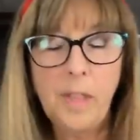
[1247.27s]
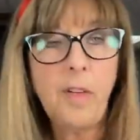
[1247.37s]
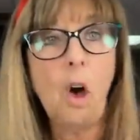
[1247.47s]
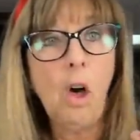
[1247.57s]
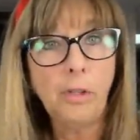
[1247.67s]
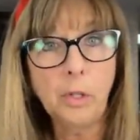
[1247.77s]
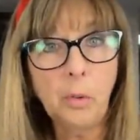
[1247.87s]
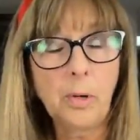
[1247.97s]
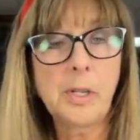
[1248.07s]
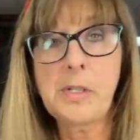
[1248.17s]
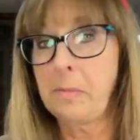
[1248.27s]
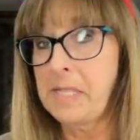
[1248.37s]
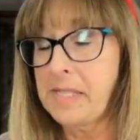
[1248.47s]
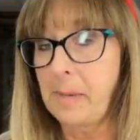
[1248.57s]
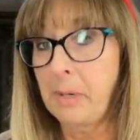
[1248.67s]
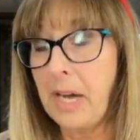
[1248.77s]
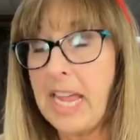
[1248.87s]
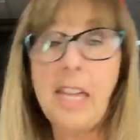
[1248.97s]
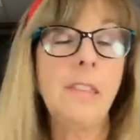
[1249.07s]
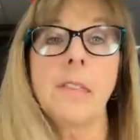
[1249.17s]
With all your orders from December
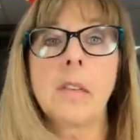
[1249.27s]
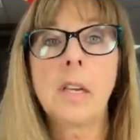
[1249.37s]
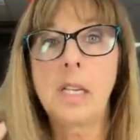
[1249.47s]
eighth